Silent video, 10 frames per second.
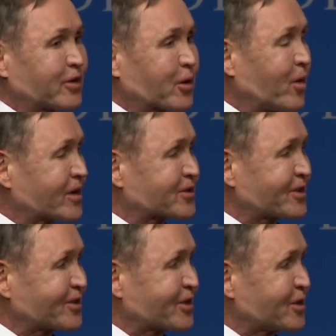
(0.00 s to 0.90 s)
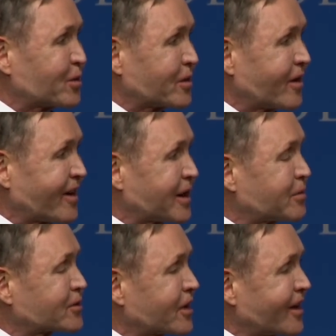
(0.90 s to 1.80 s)
questions that you were not
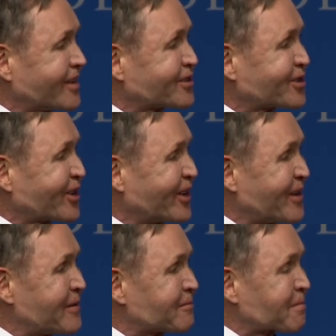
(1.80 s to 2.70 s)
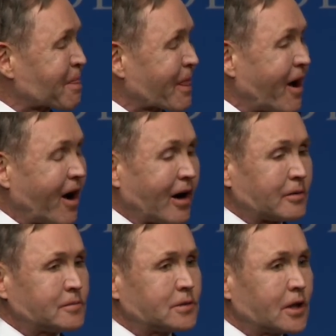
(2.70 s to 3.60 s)
able to answer.
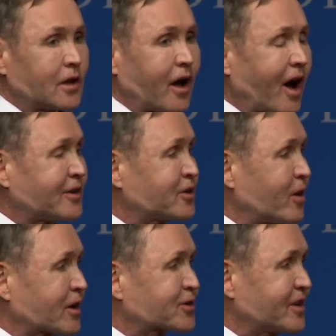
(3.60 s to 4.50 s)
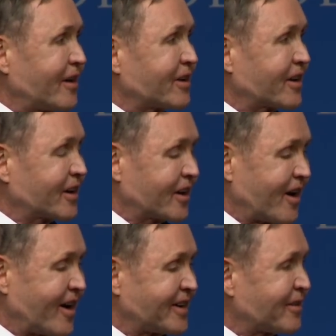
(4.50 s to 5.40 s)
I do actually have a
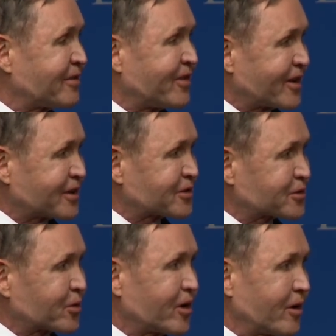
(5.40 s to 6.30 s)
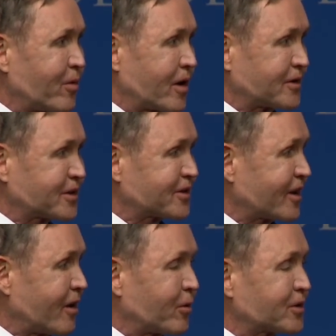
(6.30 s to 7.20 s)
kind of a funny story I wanted to
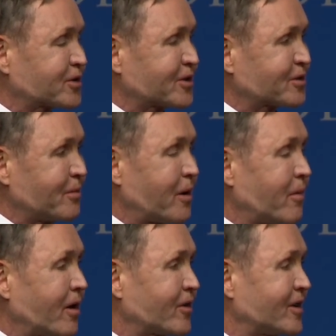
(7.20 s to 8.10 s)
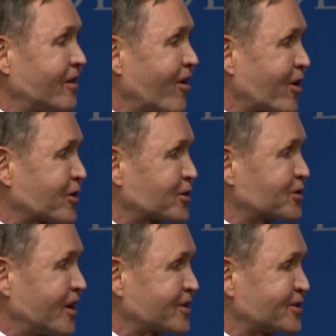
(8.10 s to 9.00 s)
tell, which is my mother and Arthur
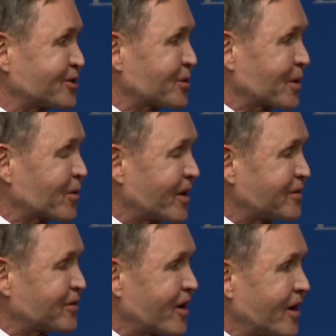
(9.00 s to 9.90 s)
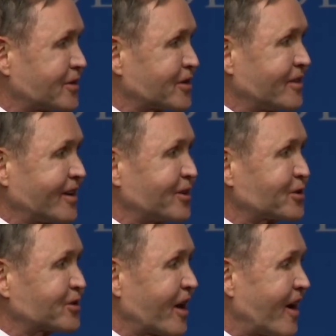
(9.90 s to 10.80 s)
Schlesinger were great friends, and they
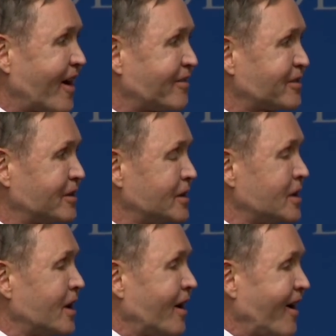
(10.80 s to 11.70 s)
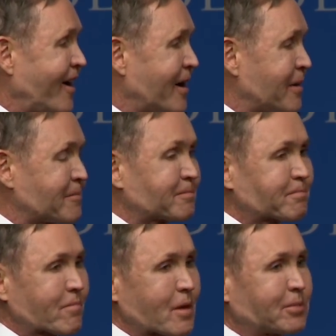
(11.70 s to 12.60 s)
used to have
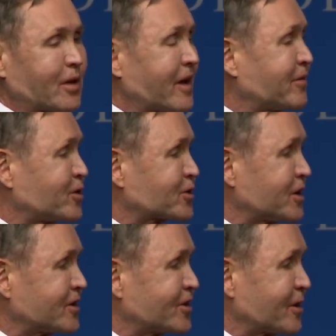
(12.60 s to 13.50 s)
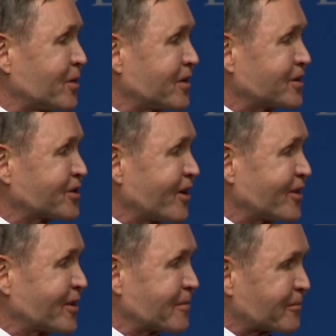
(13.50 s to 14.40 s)
playful teasing with each
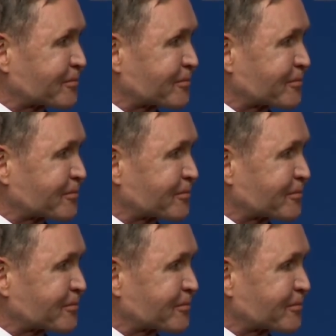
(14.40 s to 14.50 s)
other.